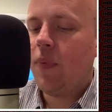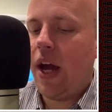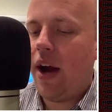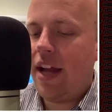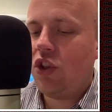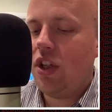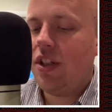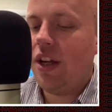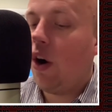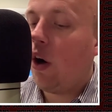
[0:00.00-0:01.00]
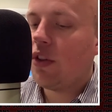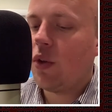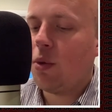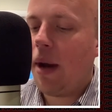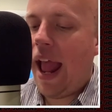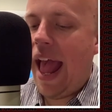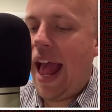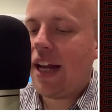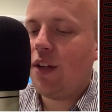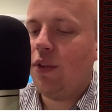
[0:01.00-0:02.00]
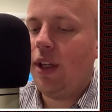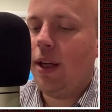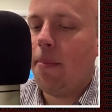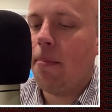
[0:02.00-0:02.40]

Now, SGC also has been actively